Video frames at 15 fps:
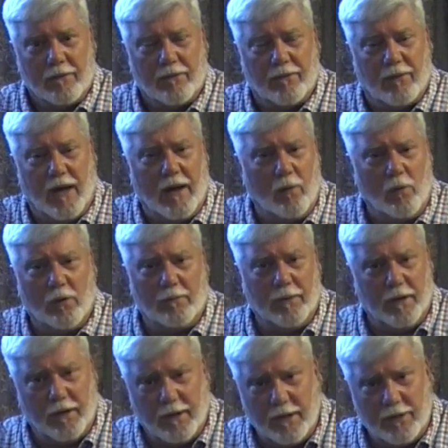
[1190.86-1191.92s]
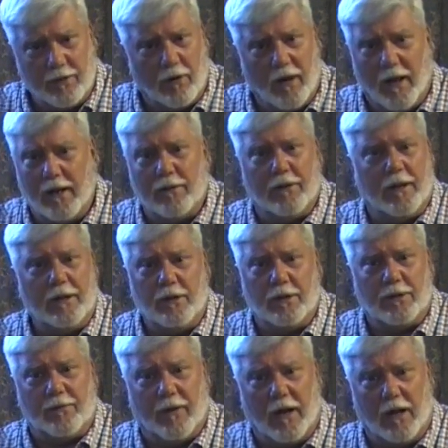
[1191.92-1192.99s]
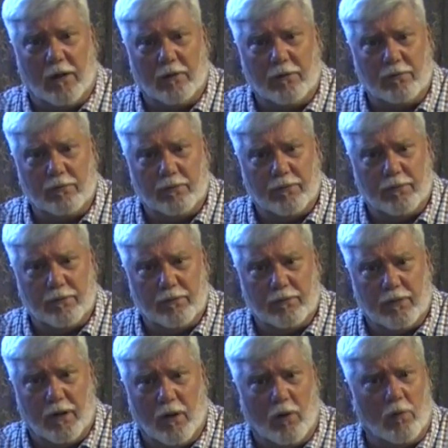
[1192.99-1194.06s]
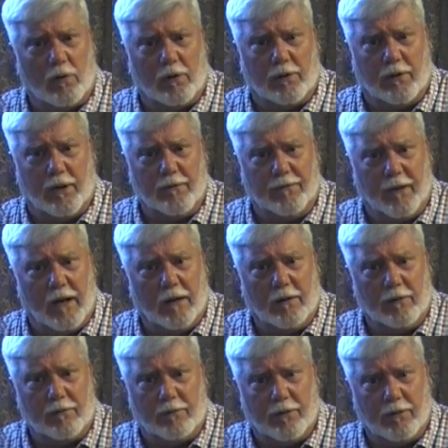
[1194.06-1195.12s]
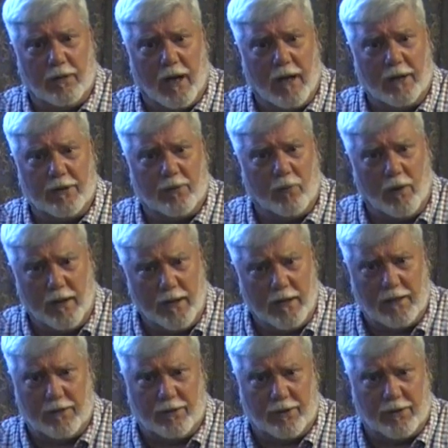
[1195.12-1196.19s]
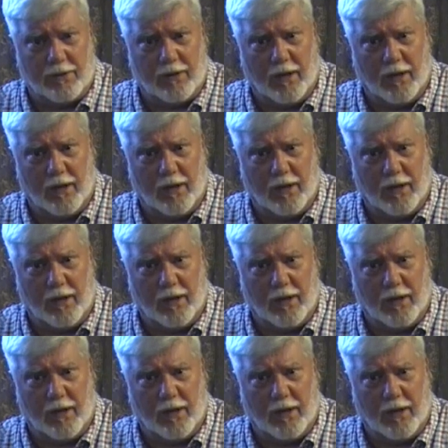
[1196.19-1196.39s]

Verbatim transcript: they want to be an Israelite, they just followed the Lord. They followed God's ways.